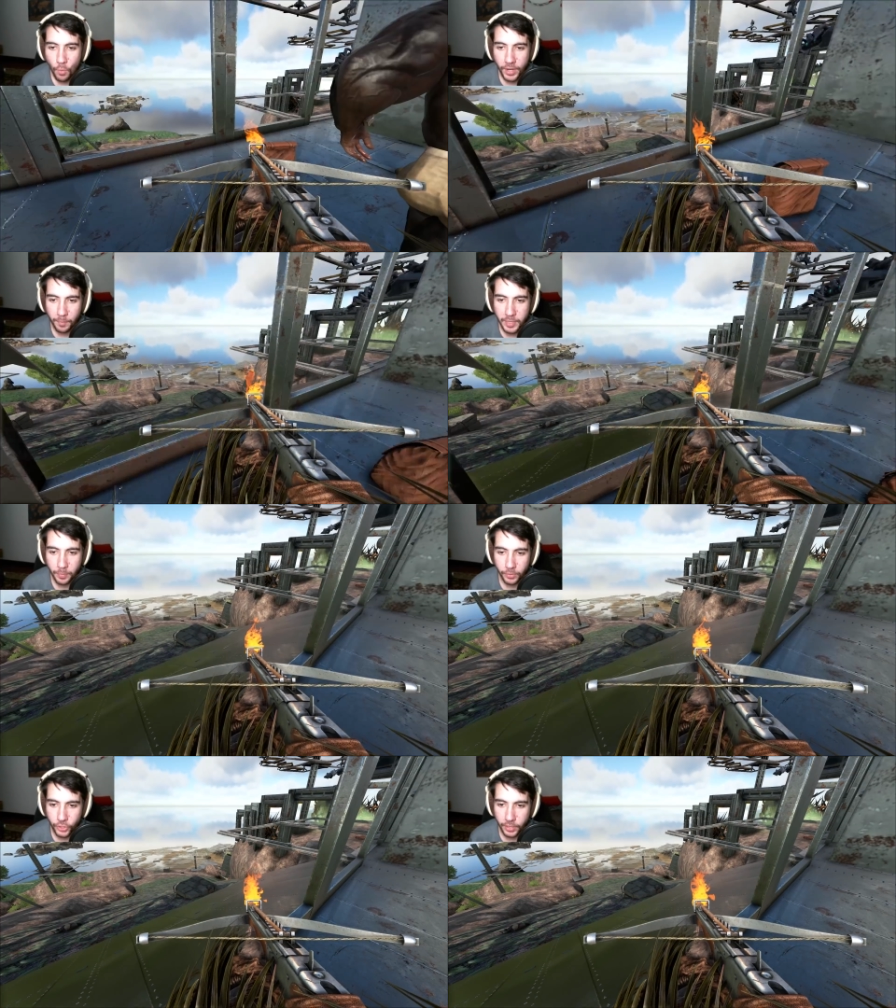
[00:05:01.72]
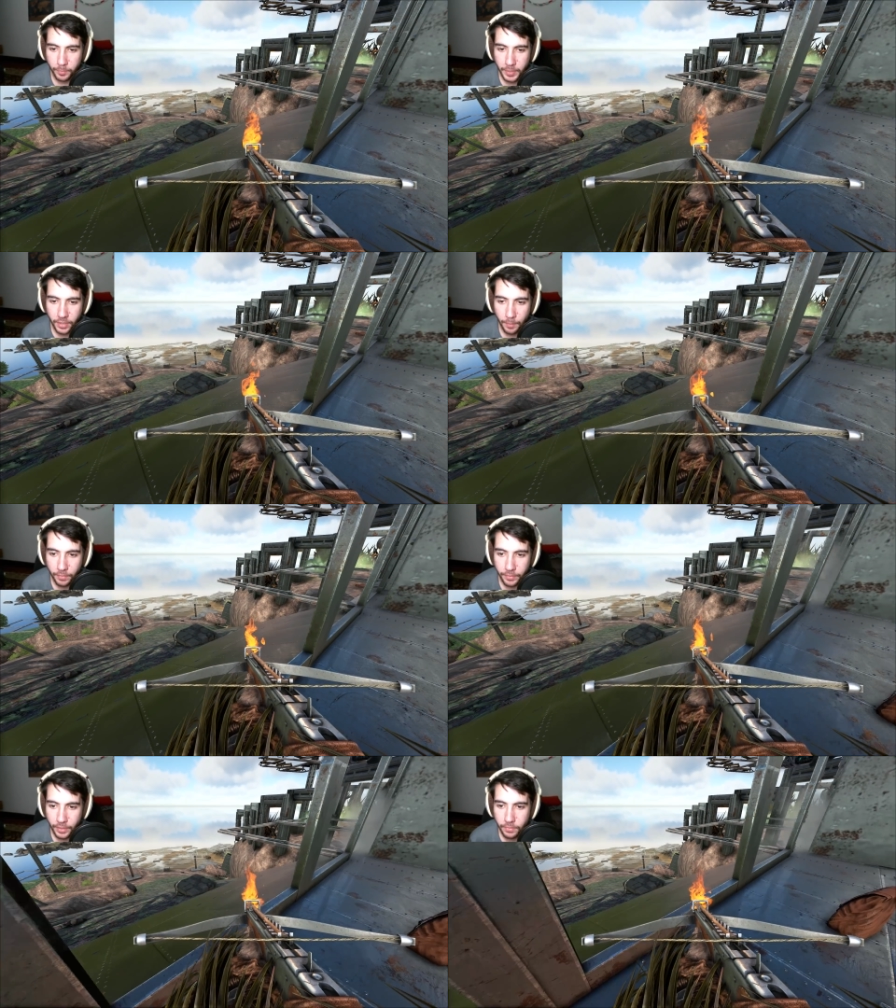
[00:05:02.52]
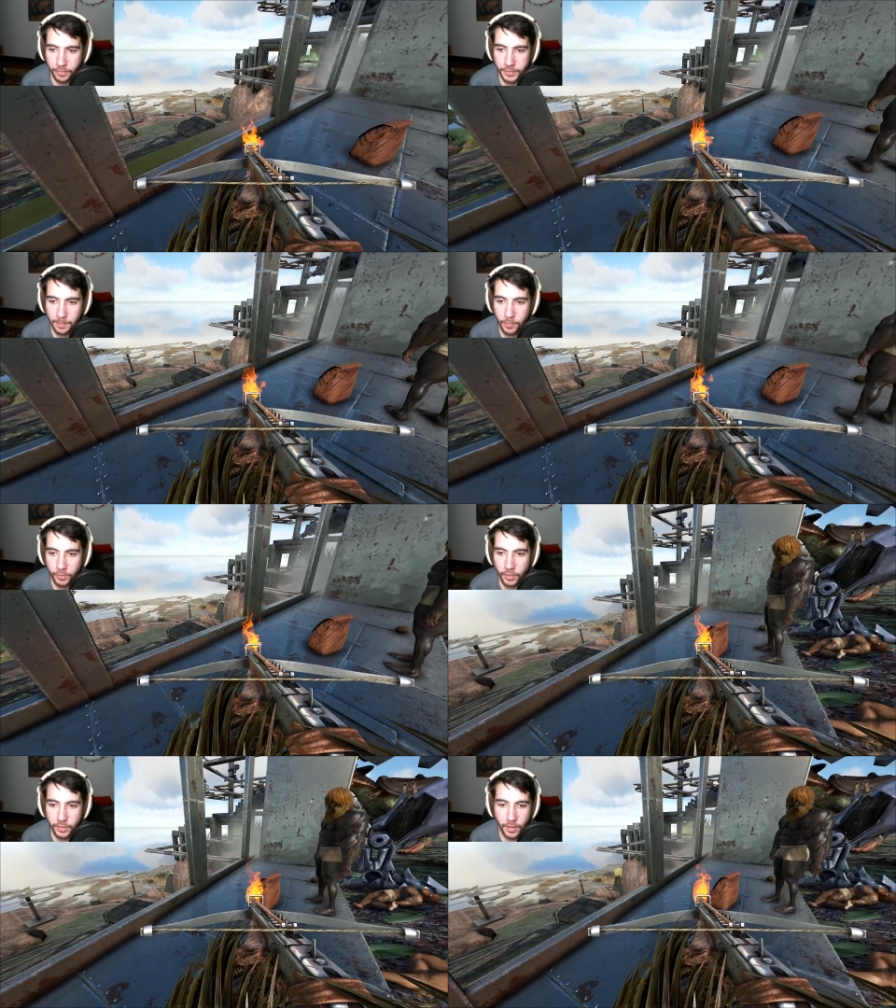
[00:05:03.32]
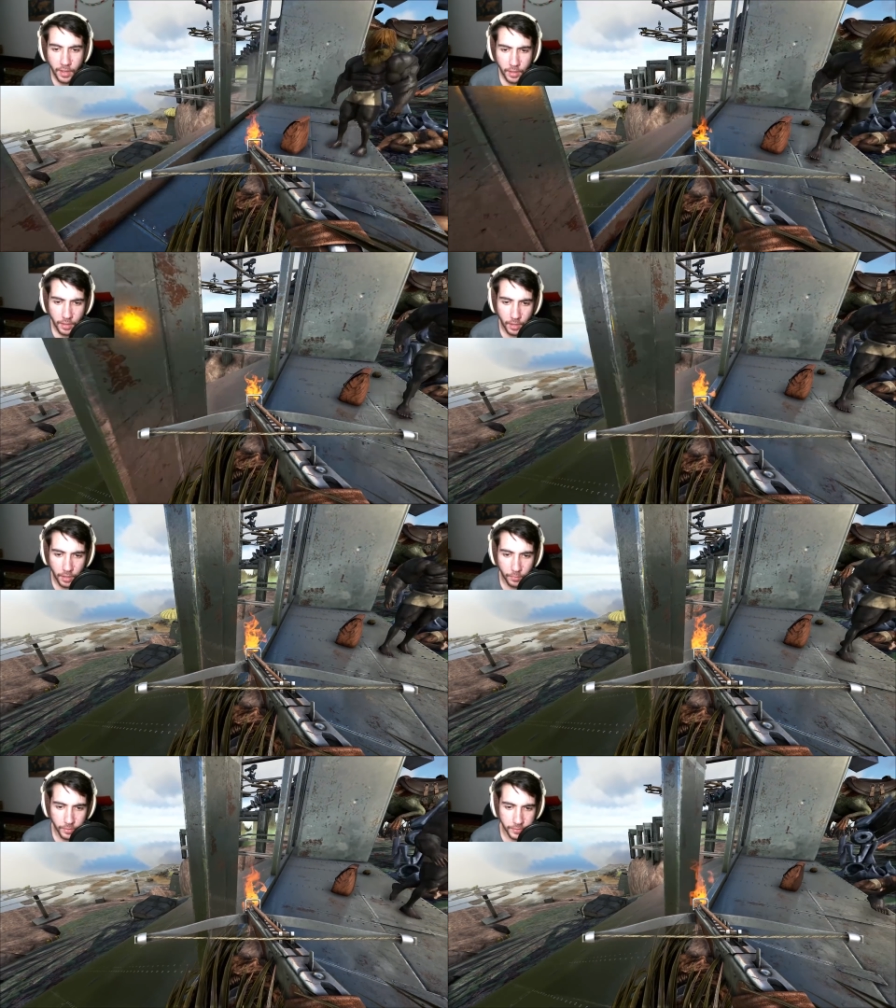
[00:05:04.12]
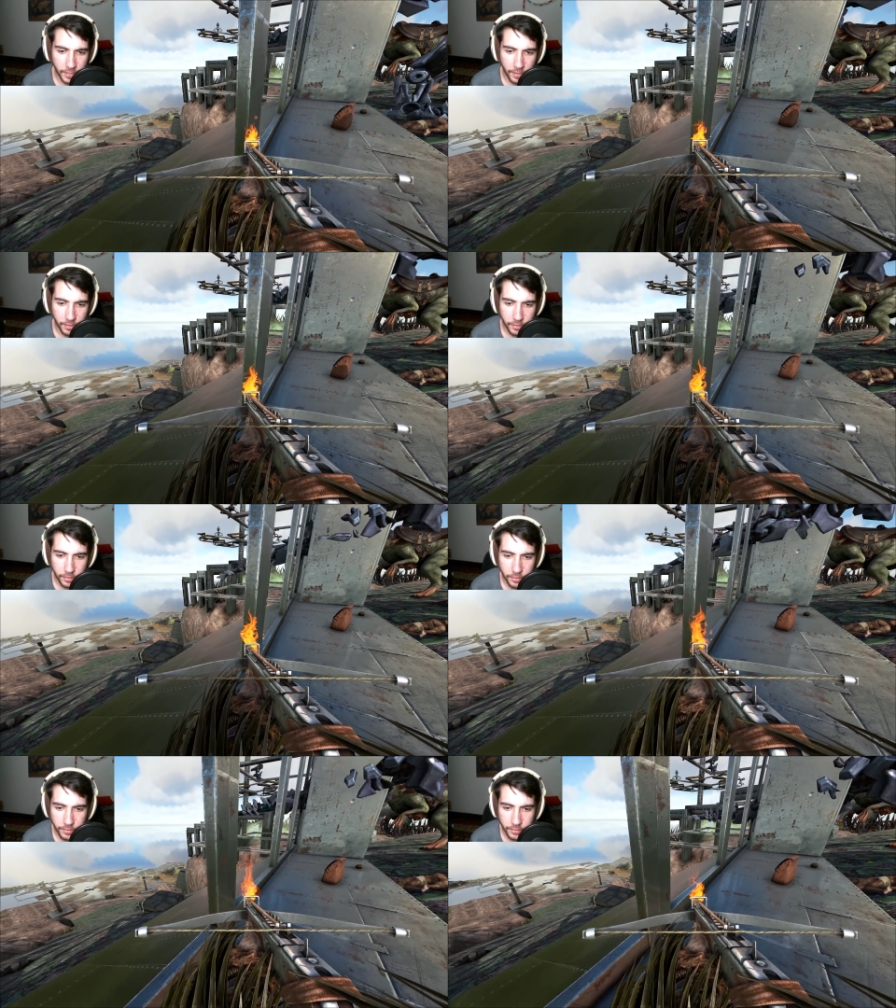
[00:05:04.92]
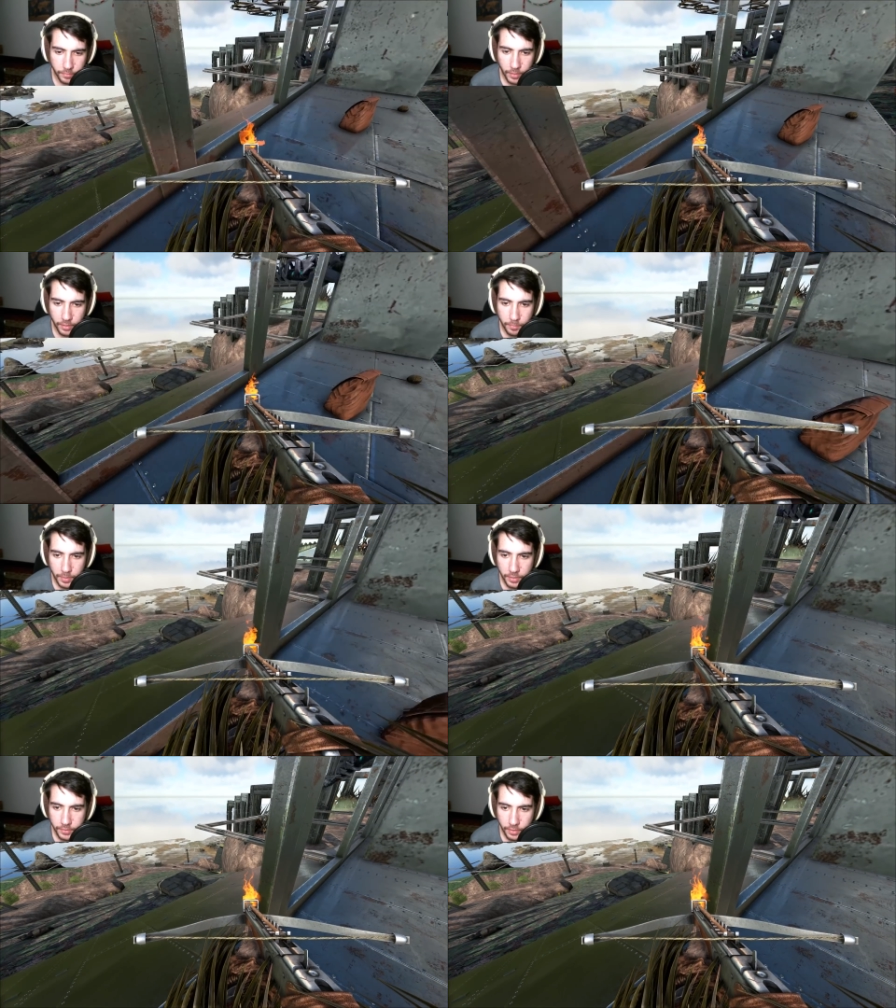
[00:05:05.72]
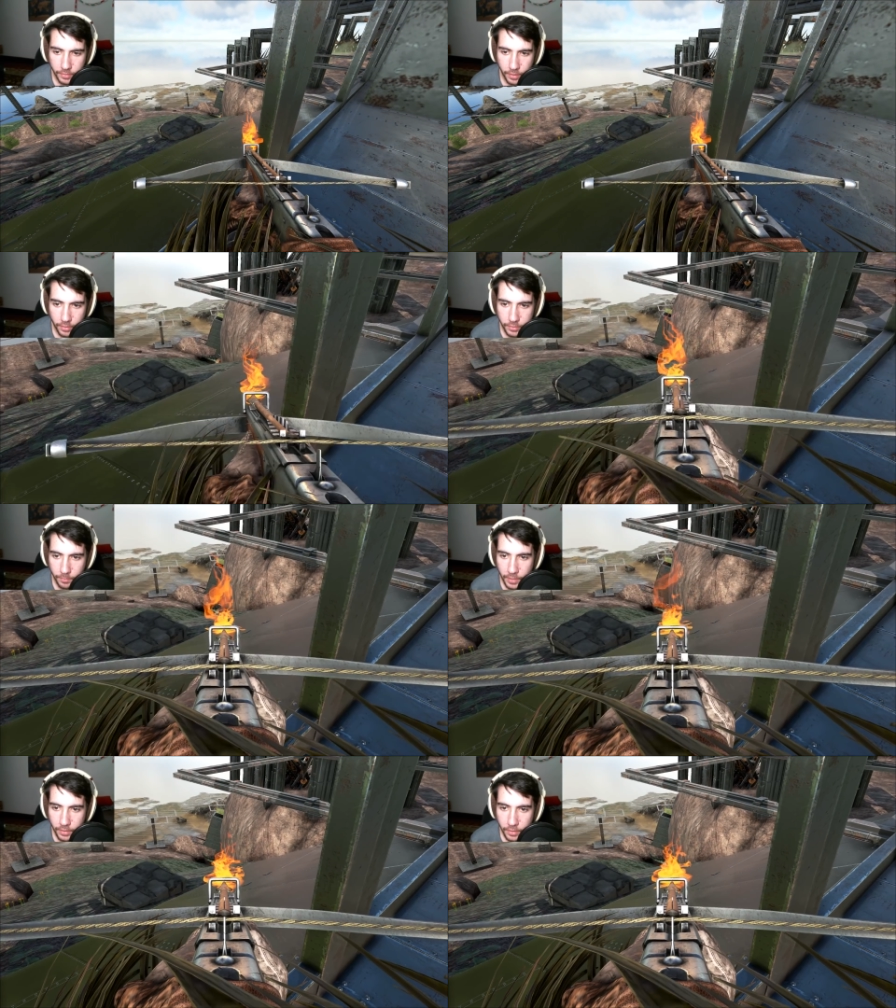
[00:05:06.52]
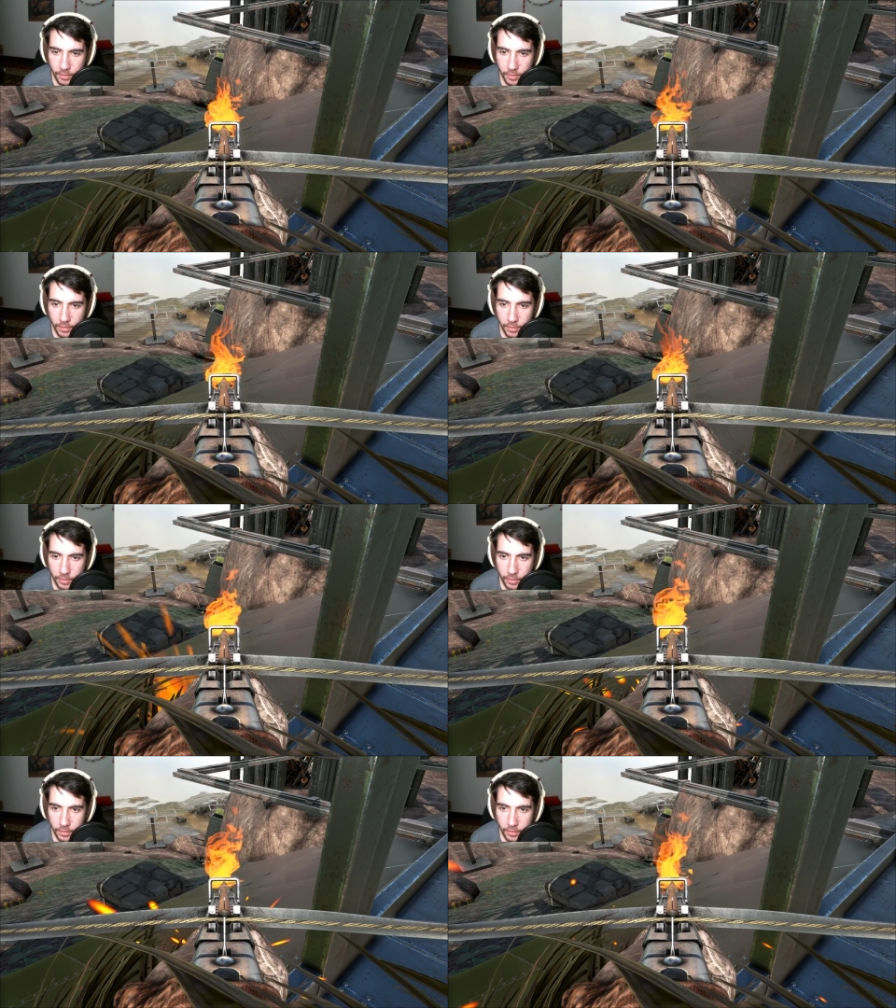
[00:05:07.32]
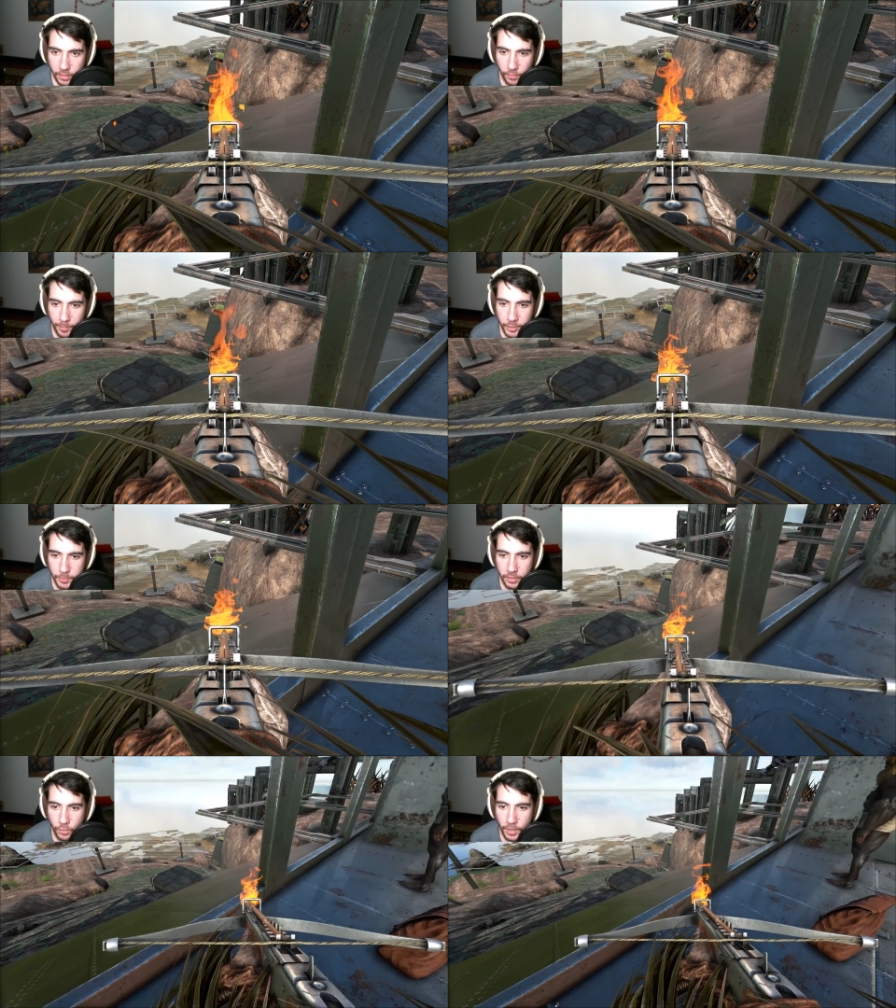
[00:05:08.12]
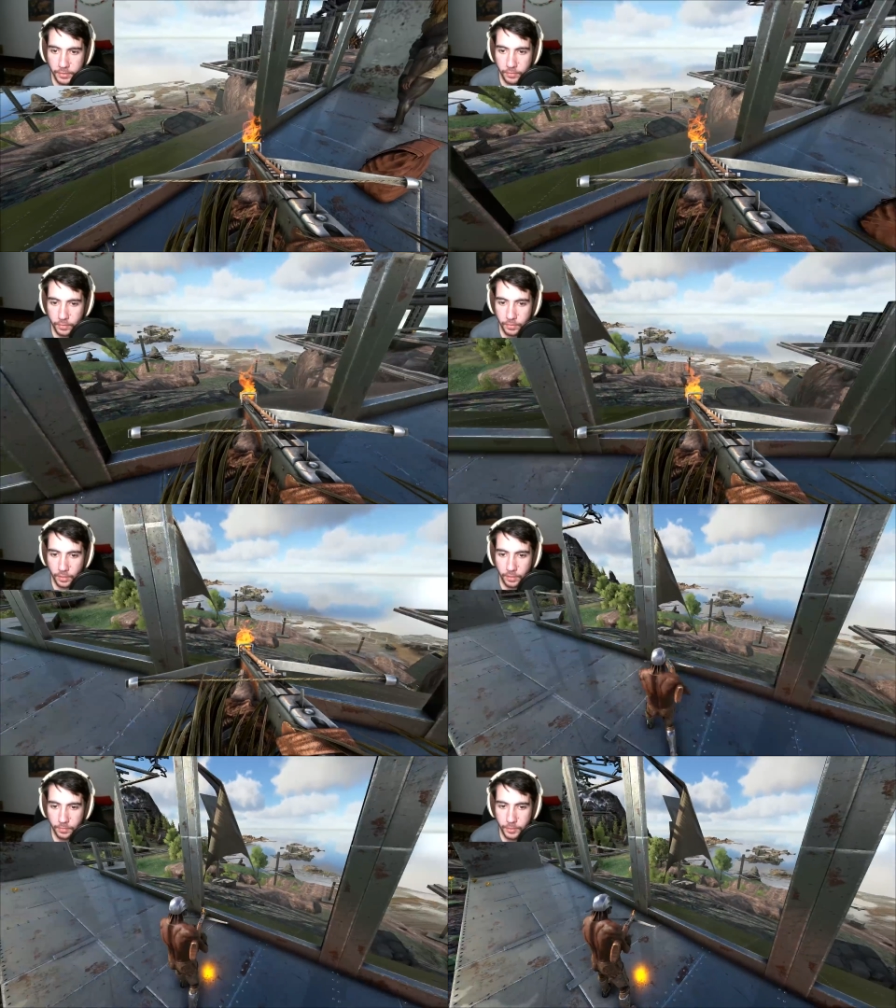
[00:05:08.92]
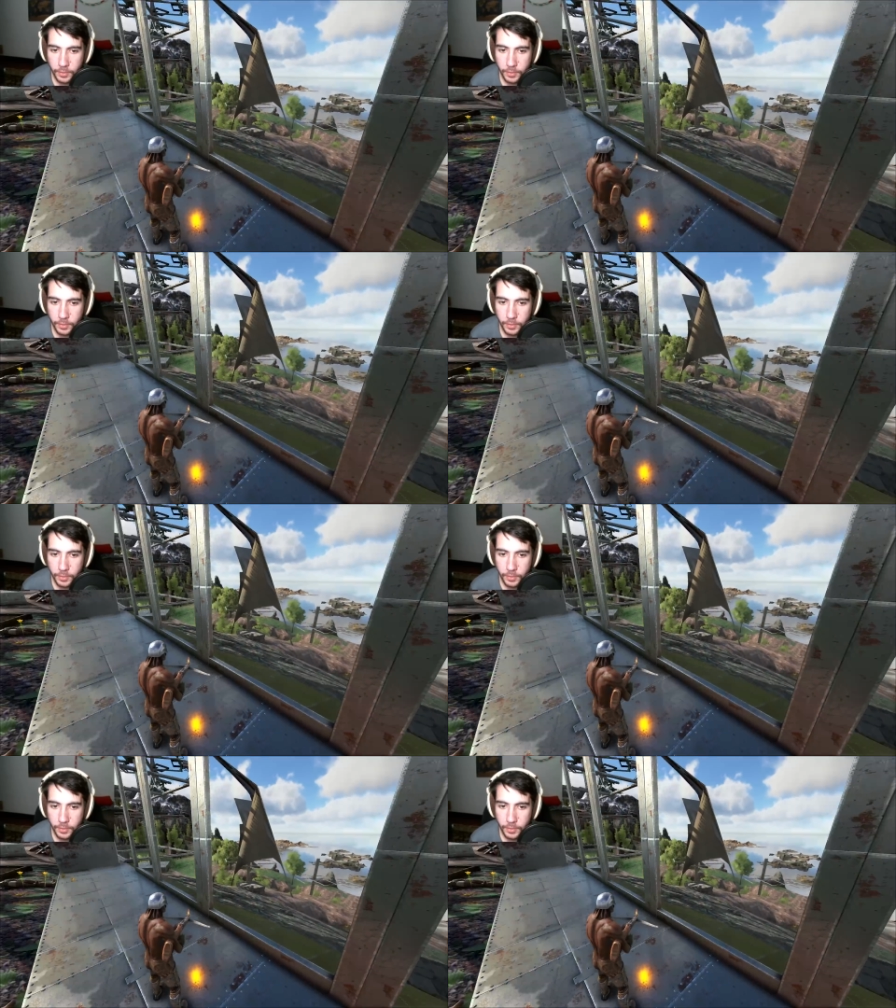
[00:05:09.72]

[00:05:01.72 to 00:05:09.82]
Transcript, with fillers: we got people trying to pick up everything with a demo gun. Uh, what is that? Is that some kind of base down there or something? Oh, oh, that must be a quetzal. Okay, that must